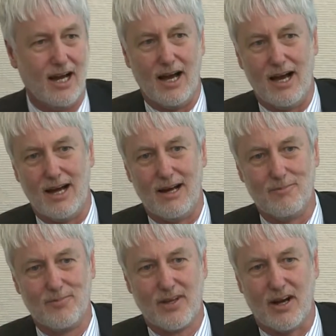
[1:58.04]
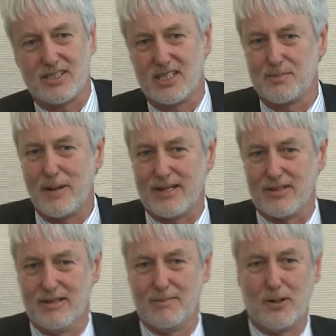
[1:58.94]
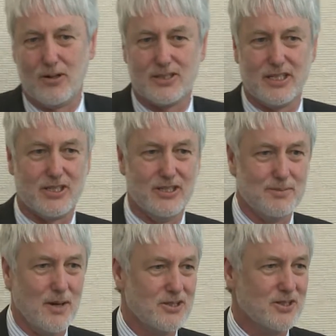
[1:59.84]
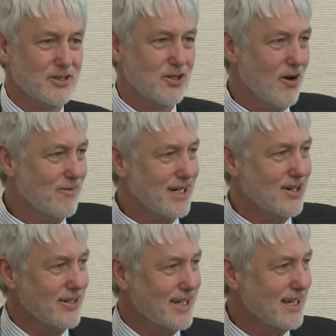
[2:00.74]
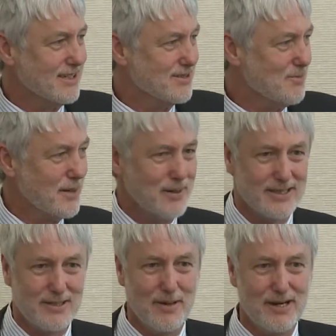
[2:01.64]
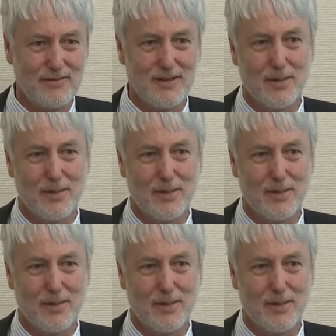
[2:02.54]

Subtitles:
I suspect that politicians most of the time regard that as maybe it's a benefit,